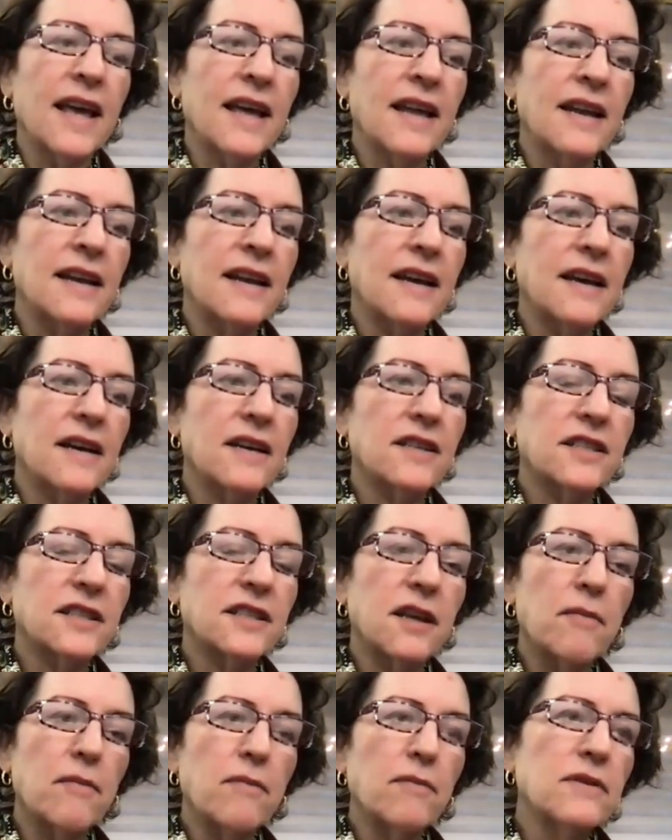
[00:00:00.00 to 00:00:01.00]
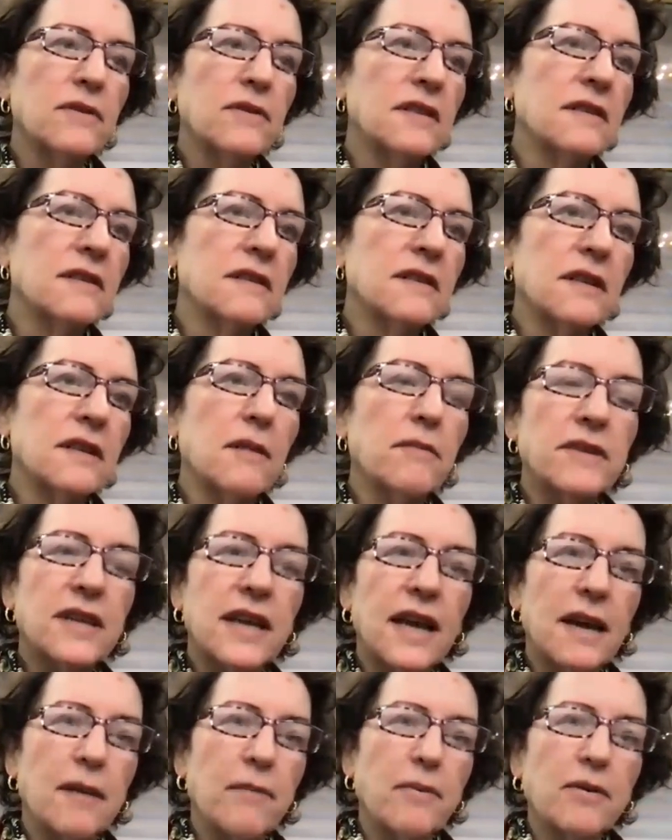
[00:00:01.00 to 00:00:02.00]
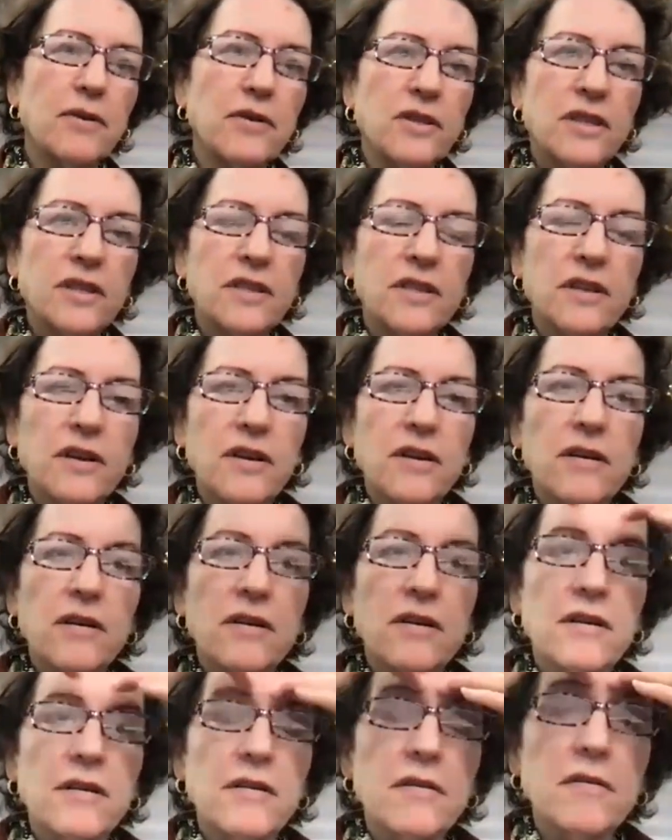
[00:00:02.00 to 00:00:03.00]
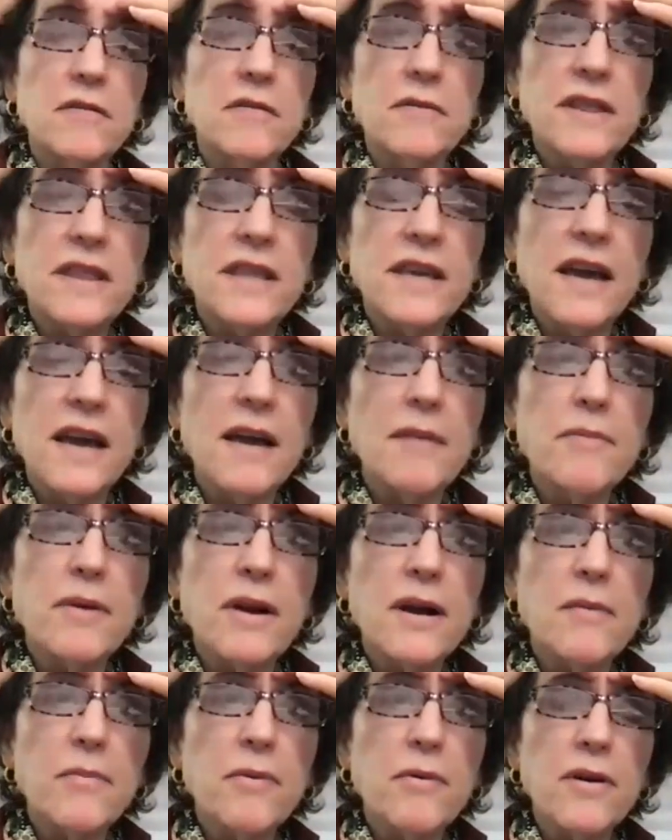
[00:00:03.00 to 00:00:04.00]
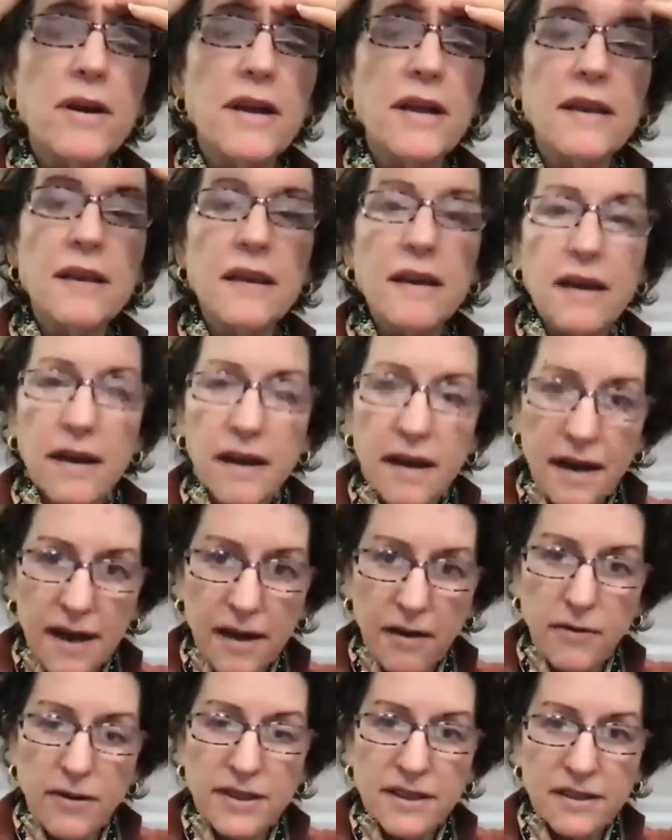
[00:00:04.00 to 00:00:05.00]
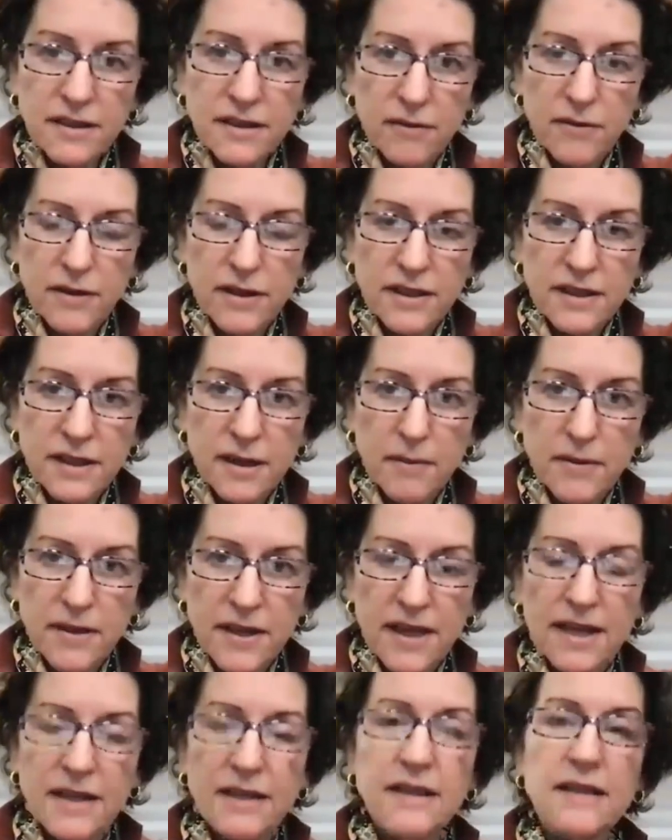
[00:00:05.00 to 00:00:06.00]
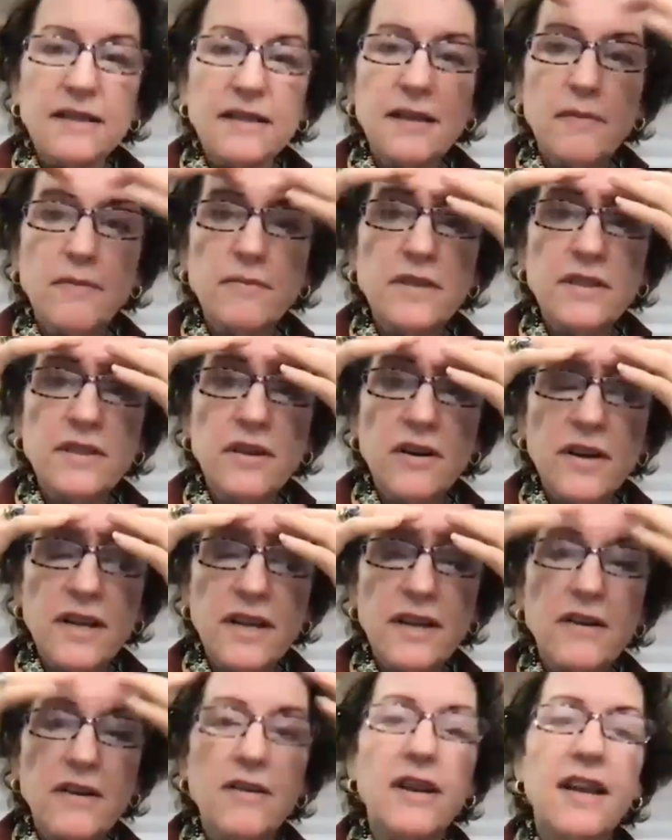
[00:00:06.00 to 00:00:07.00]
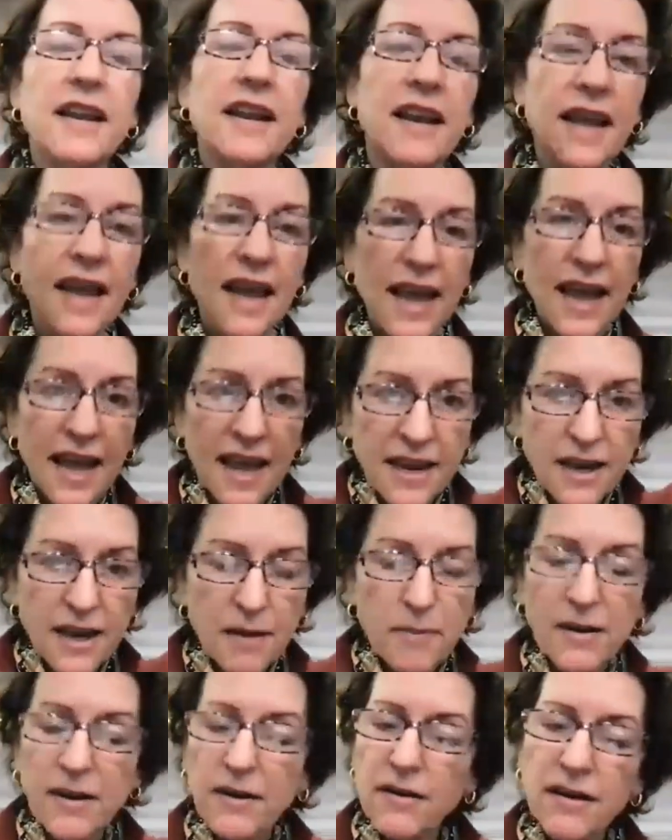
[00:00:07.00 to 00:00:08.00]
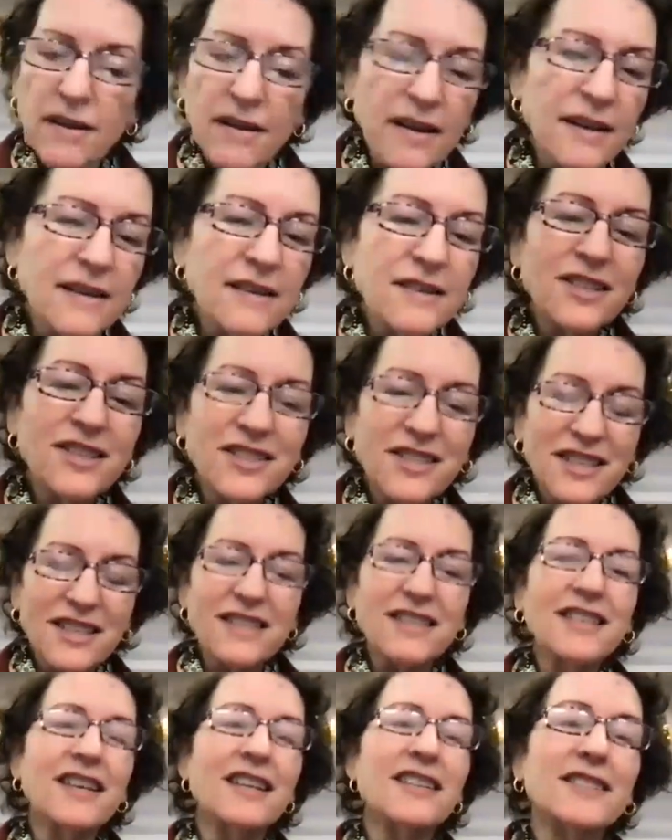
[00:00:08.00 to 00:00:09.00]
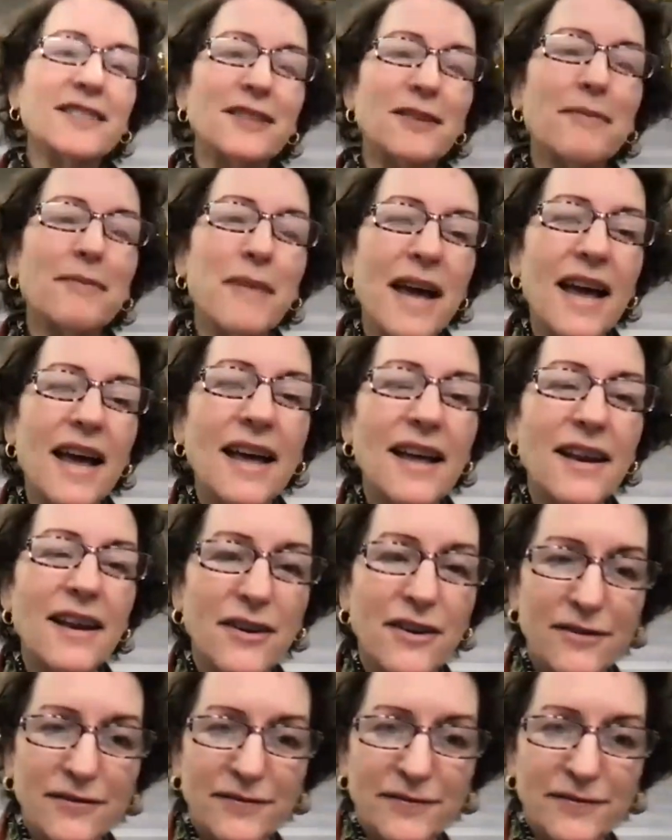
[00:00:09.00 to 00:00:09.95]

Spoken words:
And some tappers start with the eyebrow point. I always start with the top of the head. Some start here and end up here. It doesn't matter.